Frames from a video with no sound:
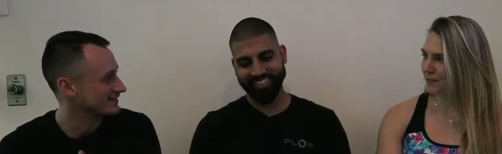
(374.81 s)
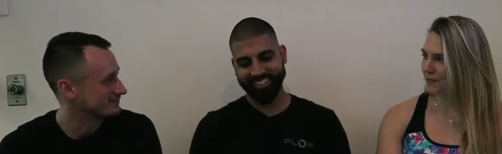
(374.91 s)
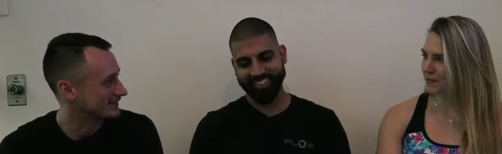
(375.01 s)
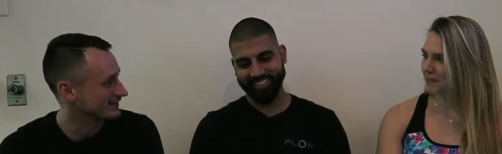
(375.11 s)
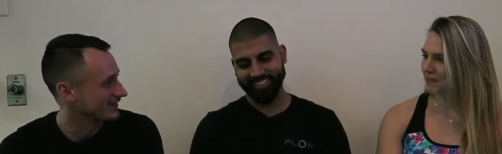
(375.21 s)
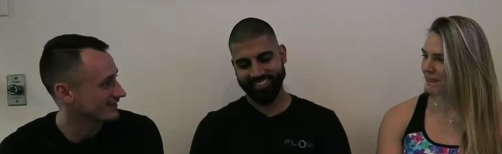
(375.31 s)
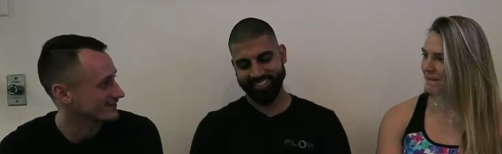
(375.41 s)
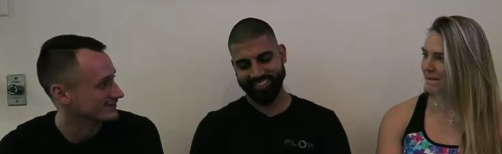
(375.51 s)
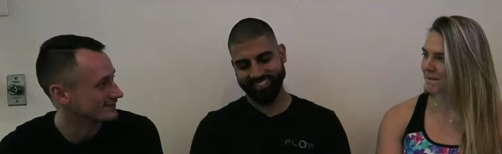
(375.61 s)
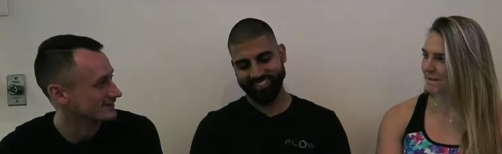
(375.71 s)
Speaker 1: these big
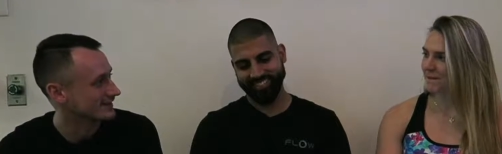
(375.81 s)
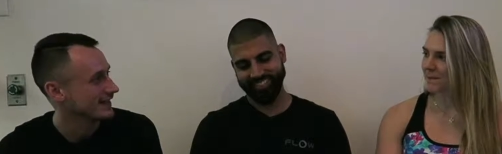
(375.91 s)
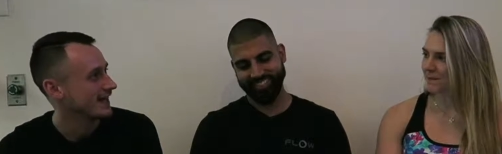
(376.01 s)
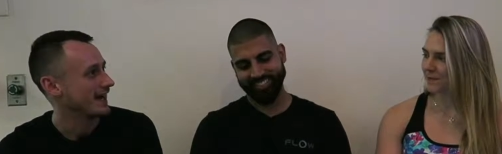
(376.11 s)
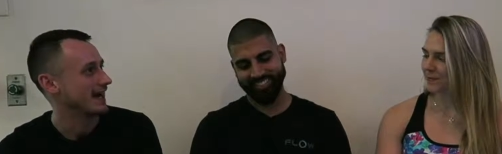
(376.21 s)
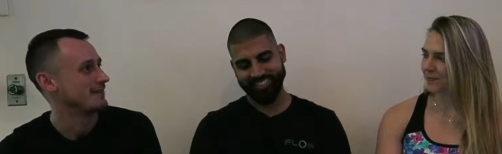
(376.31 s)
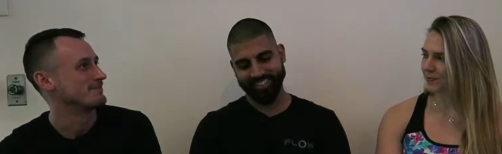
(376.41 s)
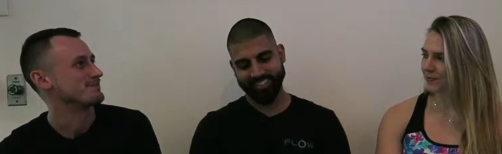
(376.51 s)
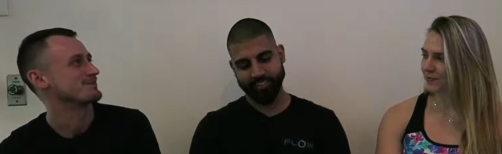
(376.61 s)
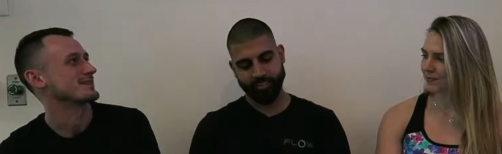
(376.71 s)
dinosaurs.
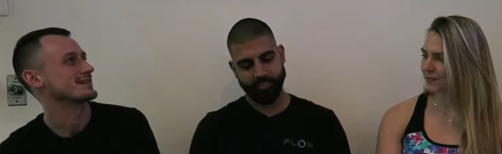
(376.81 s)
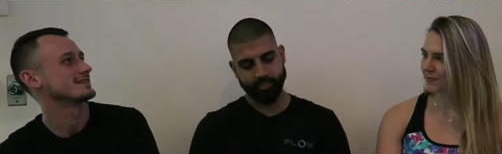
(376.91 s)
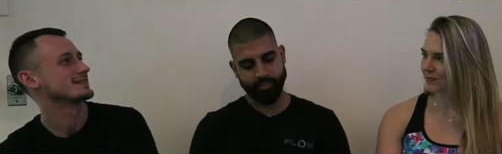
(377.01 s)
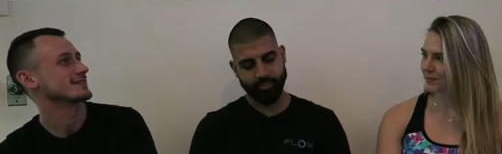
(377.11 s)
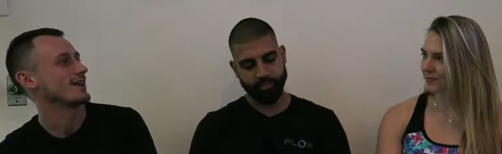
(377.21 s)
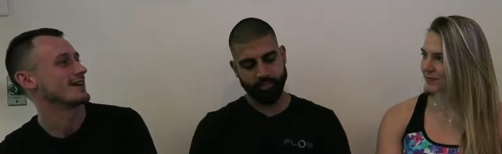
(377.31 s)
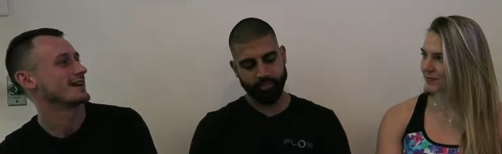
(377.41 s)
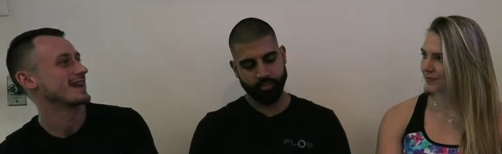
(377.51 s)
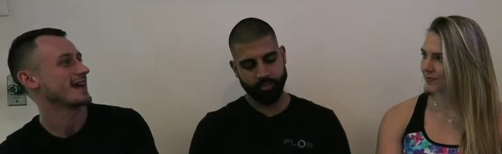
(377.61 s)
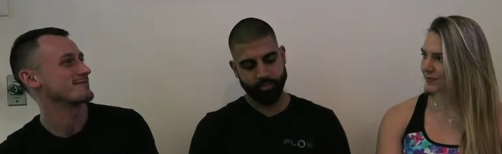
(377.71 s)
Um, so
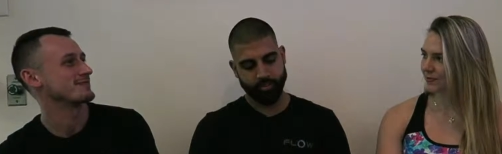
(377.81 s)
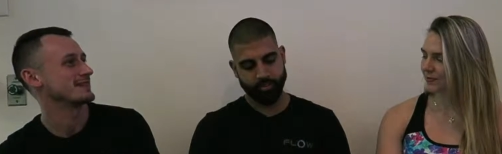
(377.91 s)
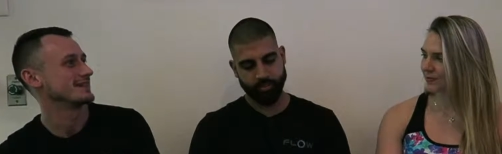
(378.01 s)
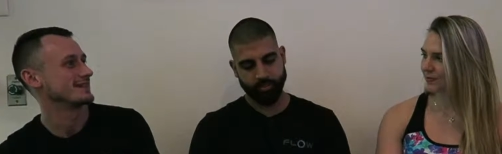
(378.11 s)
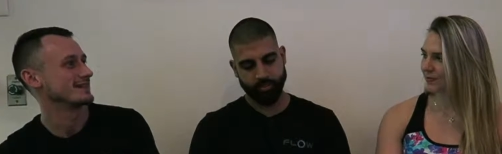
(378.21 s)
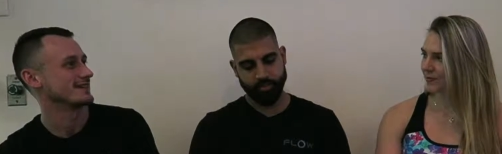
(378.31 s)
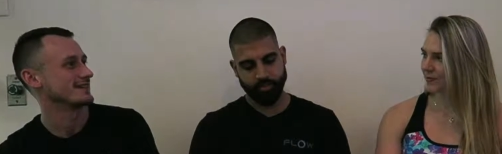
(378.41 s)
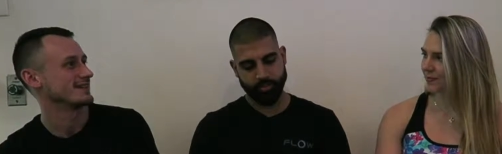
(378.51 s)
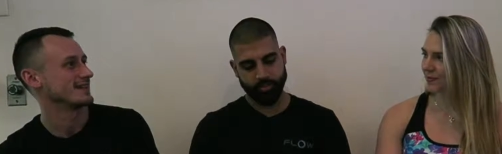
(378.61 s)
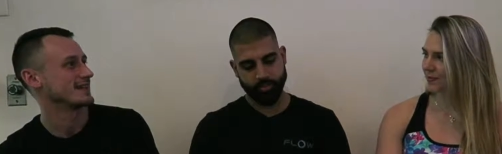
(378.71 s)
it can be
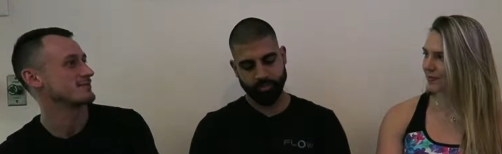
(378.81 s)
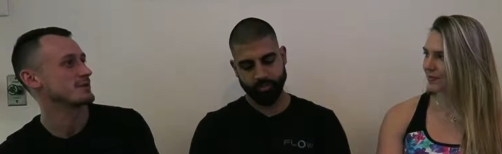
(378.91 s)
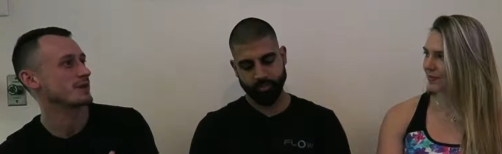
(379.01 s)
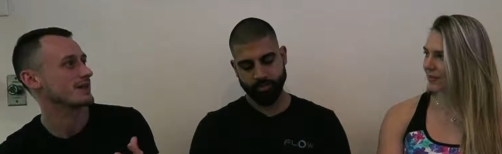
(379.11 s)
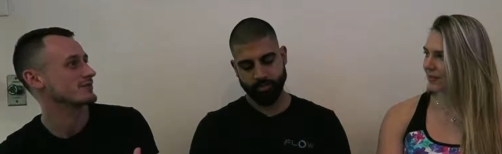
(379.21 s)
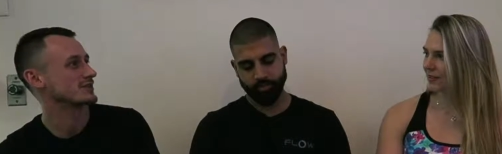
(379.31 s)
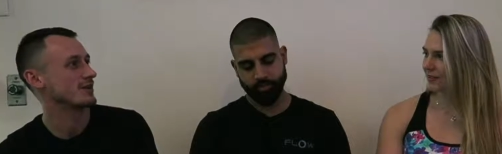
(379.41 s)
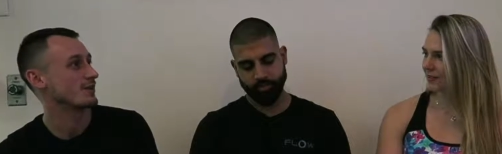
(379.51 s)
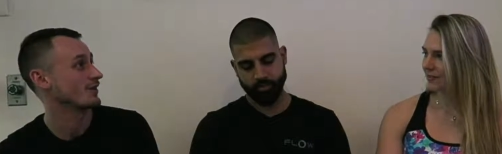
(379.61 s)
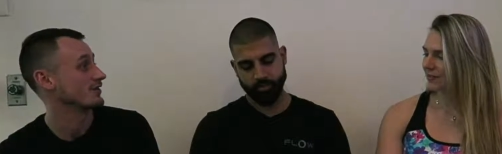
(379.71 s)
it can be whatever's
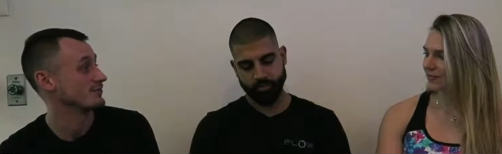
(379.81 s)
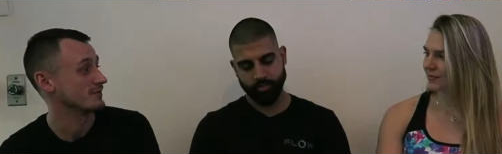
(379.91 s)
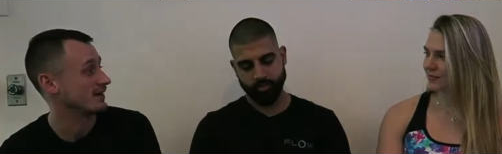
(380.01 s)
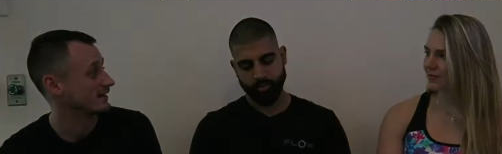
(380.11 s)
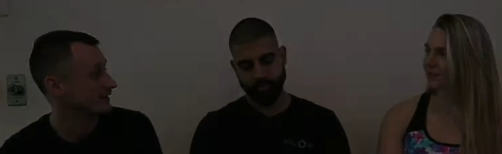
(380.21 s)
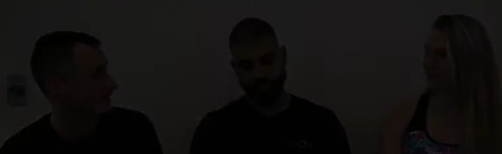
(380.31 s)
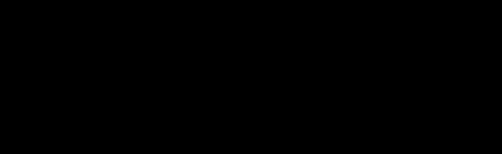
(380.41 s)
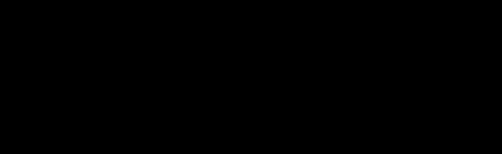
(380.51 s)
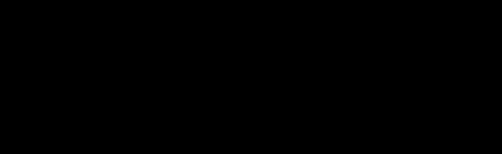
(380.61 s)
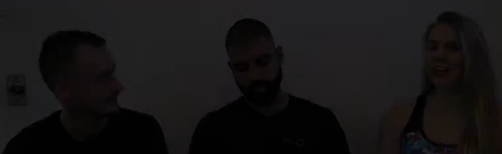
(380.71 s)
going on in your mind.
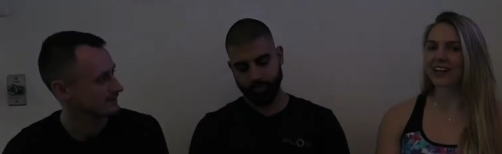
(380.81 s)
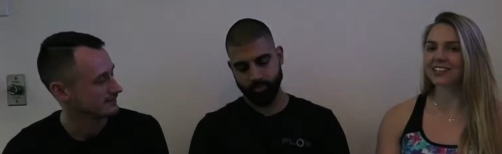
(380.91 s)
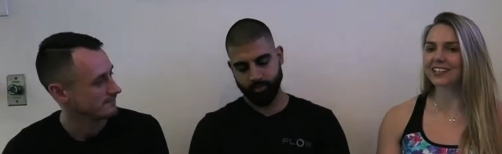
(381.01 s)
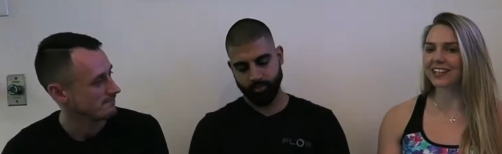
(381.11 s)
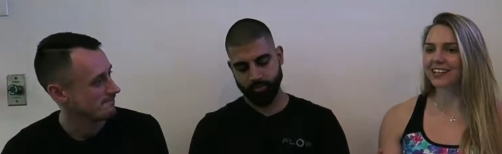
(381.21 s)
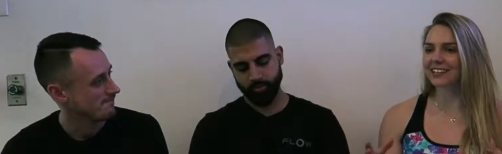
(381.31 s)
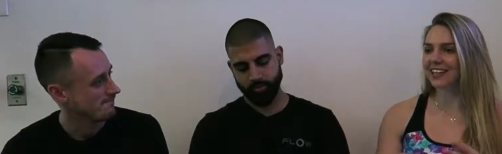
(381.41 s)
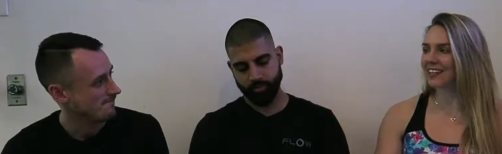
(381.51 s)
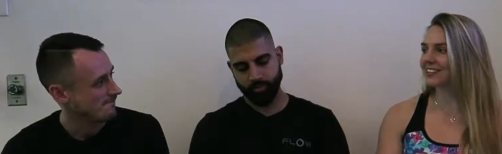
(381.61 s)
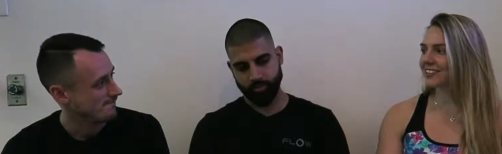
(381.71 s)
Speaker 2: So how did you guys
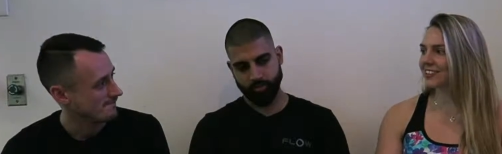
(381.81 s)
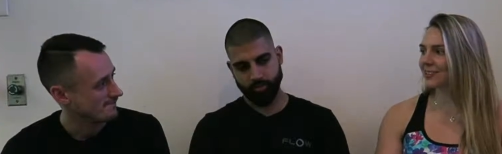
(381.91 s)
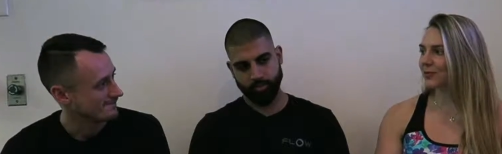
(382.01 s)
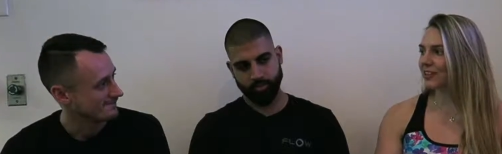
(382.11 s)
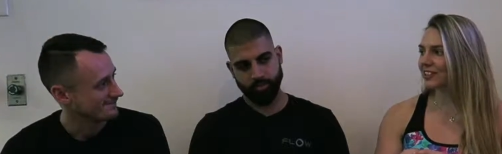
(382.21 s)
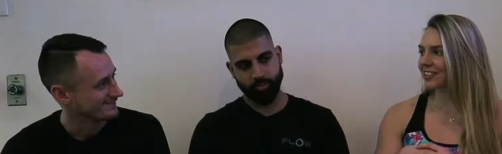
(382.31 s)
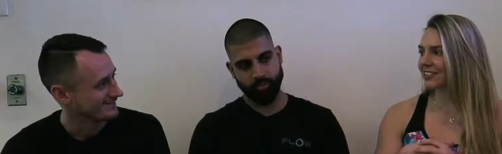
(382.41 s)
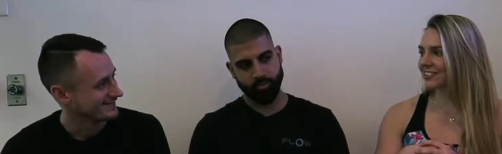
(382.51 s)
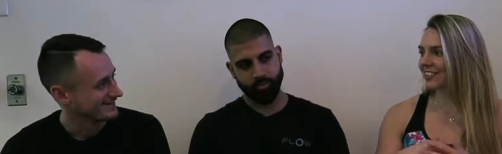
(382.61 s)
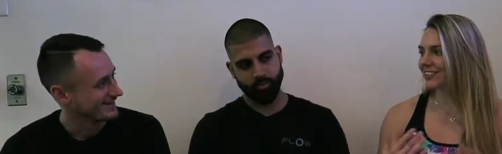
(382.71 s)
get into this? Why did you
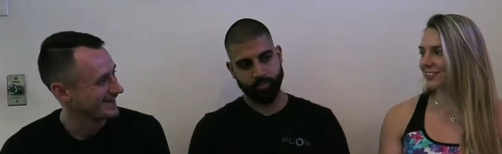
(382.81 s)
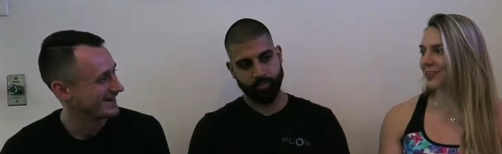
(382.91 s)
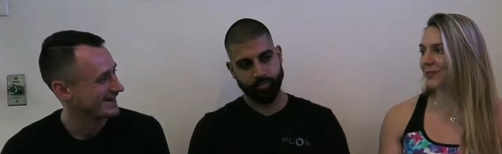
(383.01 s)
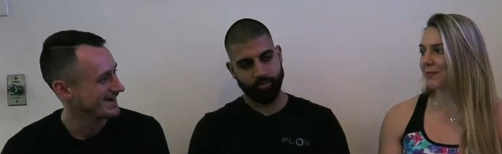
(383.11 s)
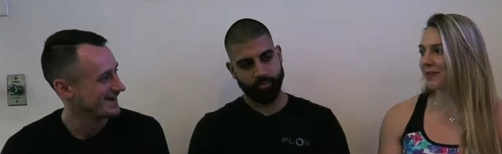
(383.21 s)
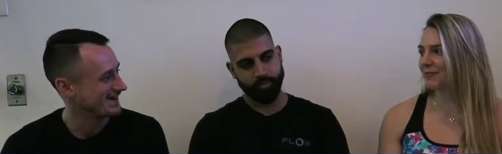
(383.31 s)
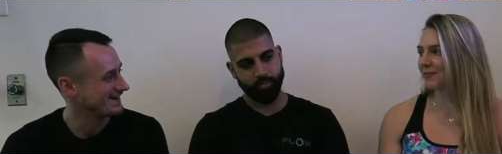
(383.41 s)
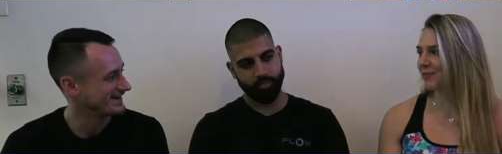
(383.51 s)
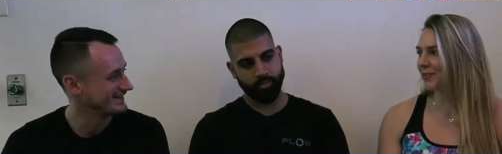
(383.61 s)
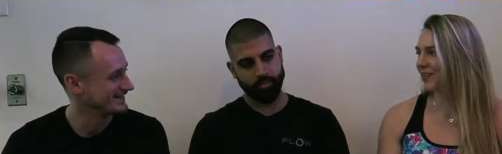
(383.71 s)
guys decide to open
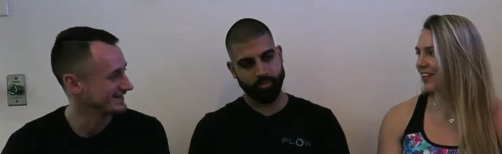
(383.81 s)
up Flow